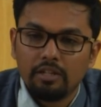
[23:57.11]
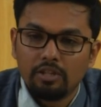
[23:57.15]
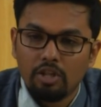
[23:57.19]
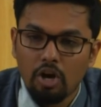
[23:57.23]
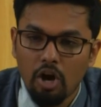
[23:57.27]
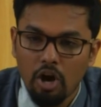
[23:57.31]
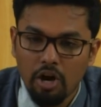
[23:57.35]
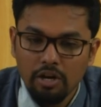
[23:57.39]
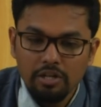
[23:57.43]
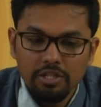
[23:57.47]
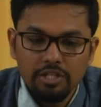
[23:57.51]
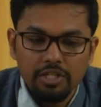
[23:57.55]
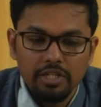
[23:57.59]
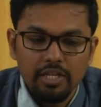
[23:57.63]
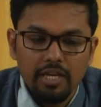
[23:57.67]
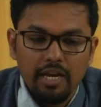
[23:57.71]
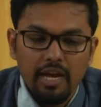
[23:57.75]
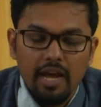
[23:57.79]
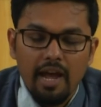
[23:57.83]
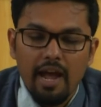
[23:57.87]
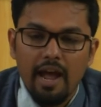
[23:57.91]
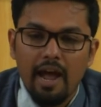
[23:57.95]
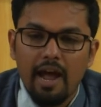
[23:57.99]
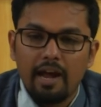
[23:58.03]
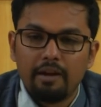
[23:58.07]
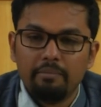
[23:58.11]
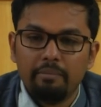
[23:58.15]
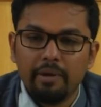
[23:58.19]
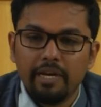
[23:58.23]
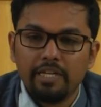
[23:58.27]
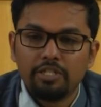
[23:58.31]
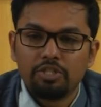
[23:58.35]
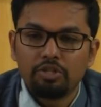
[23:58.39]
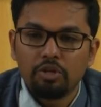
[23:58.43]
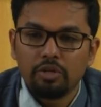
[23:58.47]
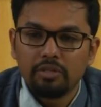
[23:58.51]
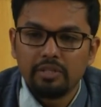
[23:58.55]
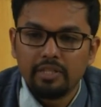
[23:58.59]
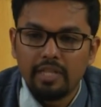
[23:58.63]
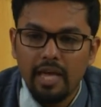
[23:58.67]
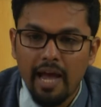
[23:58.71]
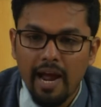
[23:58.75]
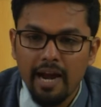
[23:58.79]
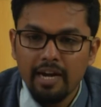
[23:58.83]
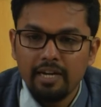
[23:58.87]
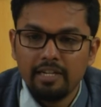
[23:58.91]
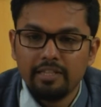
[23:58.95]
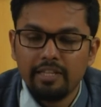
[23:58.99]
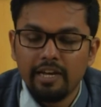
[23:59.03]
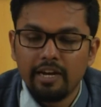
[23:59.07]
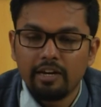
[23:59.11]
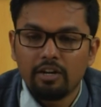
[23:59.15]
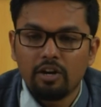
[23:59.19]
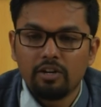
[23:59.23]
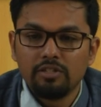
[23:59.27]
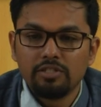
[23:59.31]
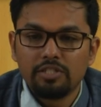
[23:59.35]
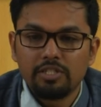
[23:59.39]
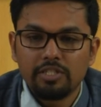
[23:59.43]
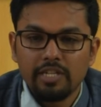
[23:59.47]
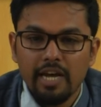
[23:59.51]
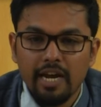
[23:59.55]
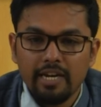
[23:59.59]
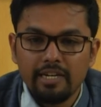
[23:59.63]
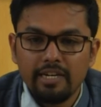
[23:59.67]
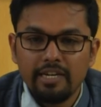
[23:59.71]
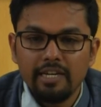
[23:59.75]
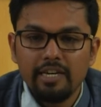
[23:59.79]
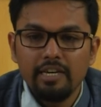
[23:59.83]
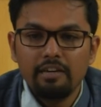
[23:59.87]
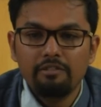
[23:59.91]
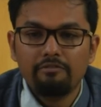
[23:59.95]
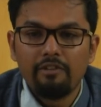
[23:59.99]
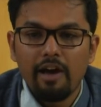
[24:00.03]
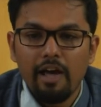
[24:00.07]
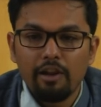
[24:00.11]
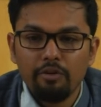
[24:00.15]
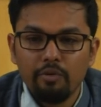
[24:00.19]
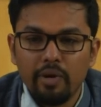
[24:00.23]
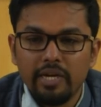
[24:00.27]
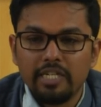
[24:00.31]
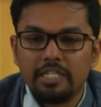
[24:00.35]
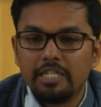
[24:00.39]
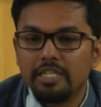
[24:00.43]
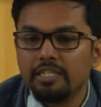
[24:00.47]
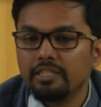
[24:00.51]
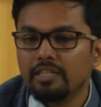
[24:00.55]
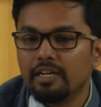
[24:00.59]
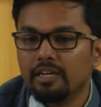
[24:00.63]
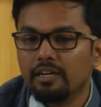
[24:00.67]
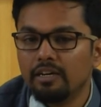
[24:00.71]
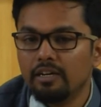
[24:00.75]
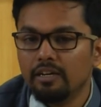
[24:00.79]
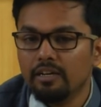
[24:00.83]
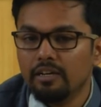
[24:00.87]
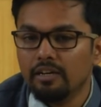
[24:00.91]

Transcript: thought and based on that they are constantly evaluating the